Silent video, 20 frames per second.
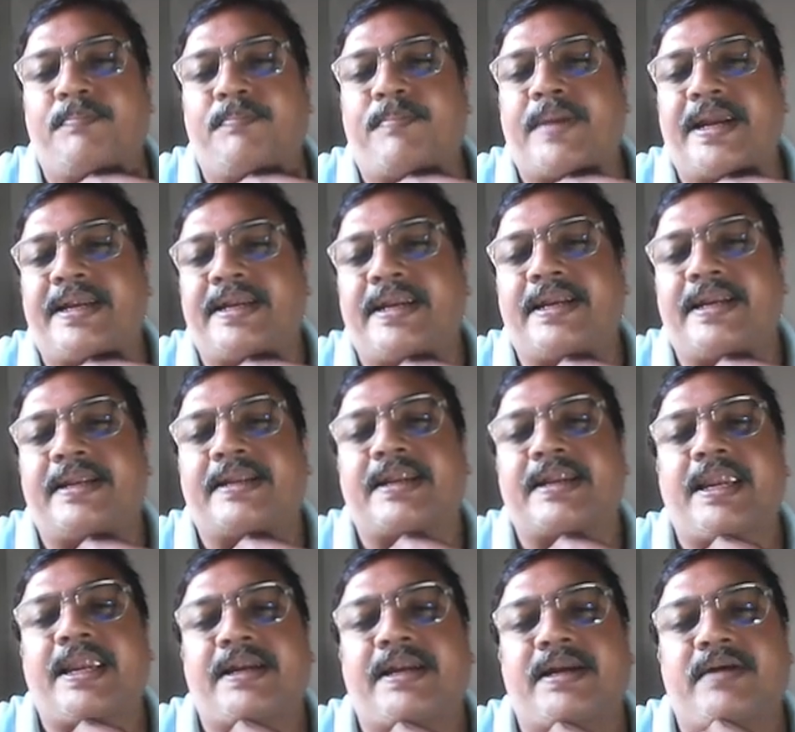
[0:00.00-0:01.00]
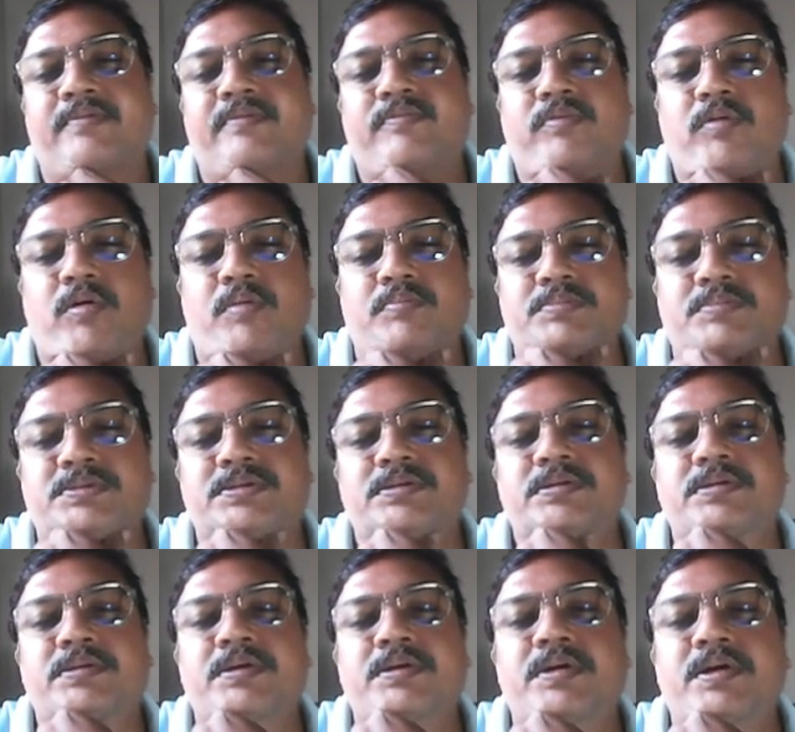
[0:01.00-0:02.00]
Patent related forms,
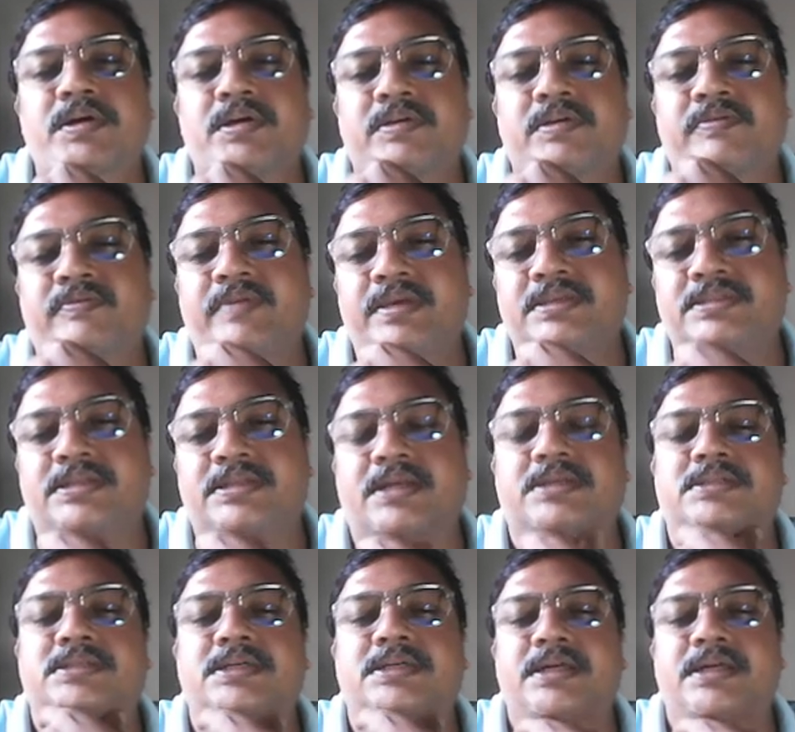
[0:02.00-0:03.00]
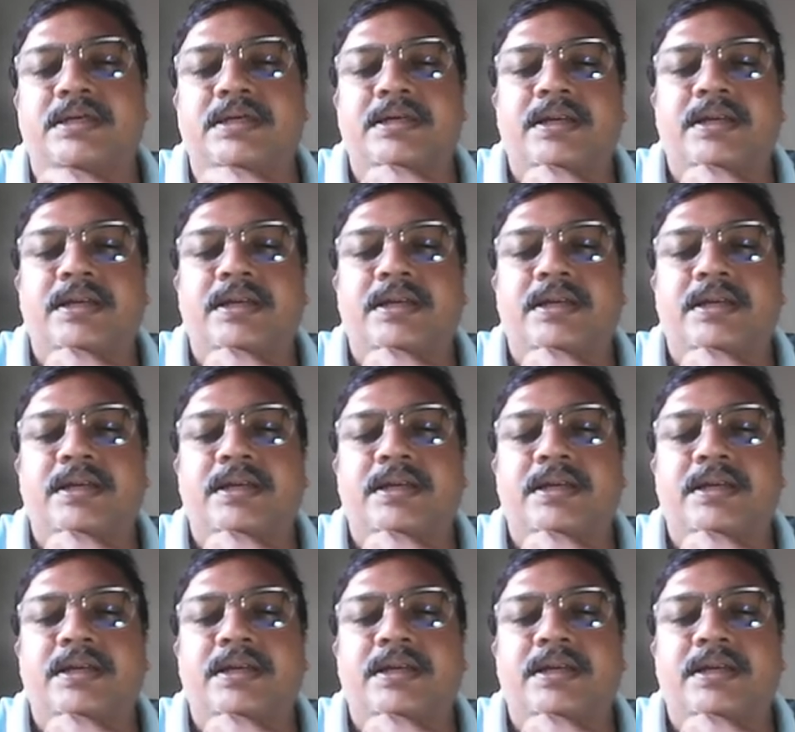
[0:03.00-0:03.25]
fee structure,